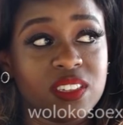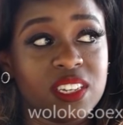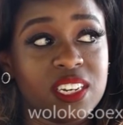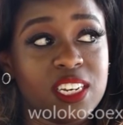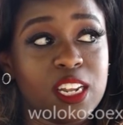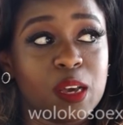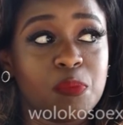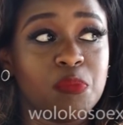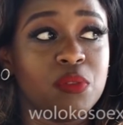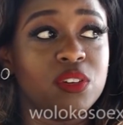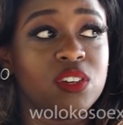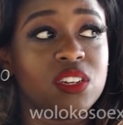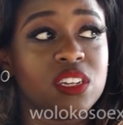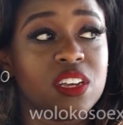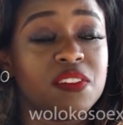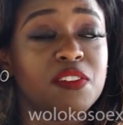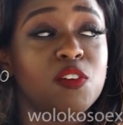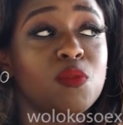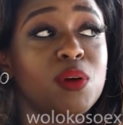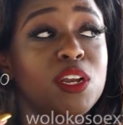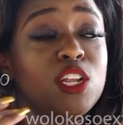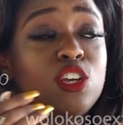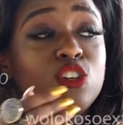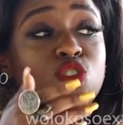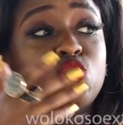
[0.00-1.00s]
the deputy,
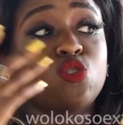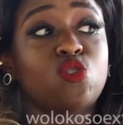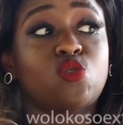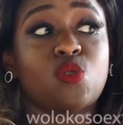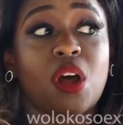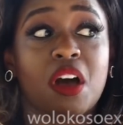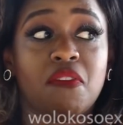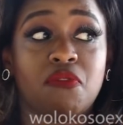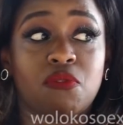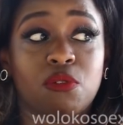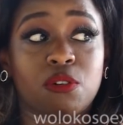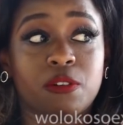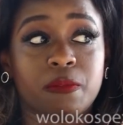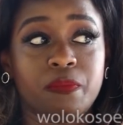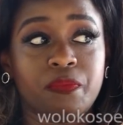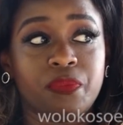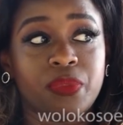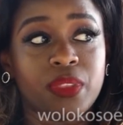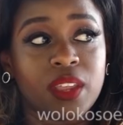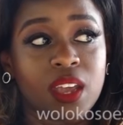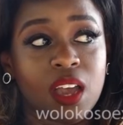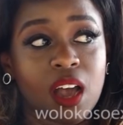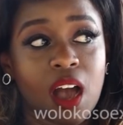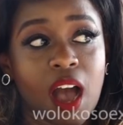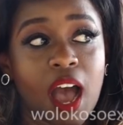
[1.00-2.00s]
even when he used to travel,
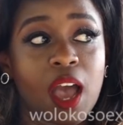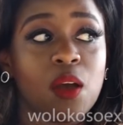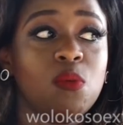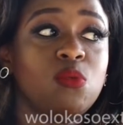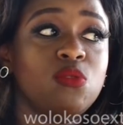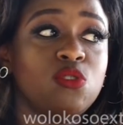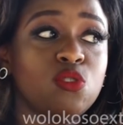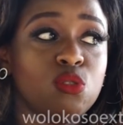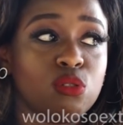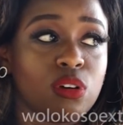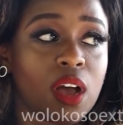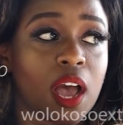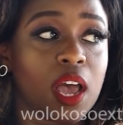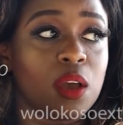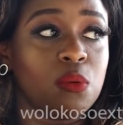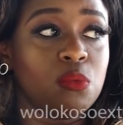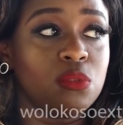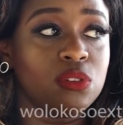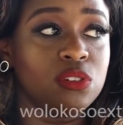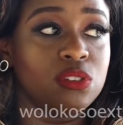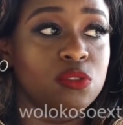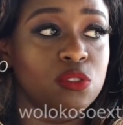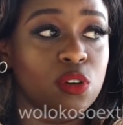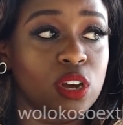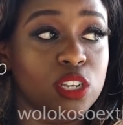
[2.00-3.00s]
I
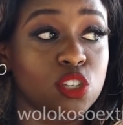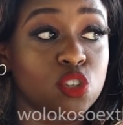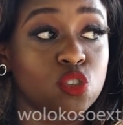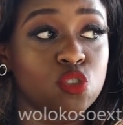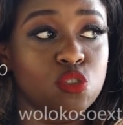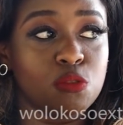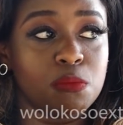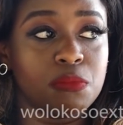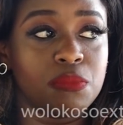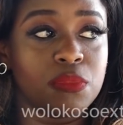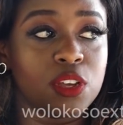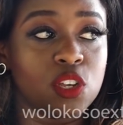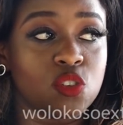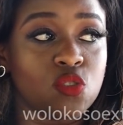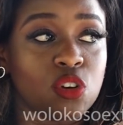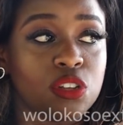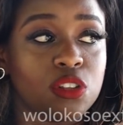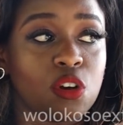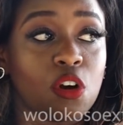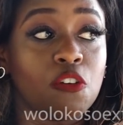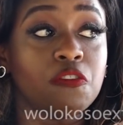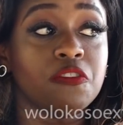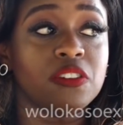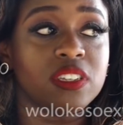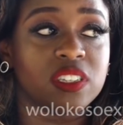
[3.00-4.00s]
would assume his
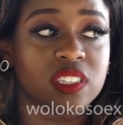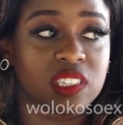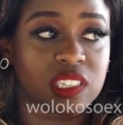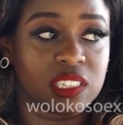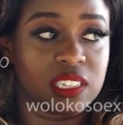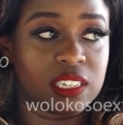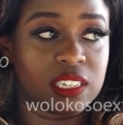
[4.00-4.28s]
office.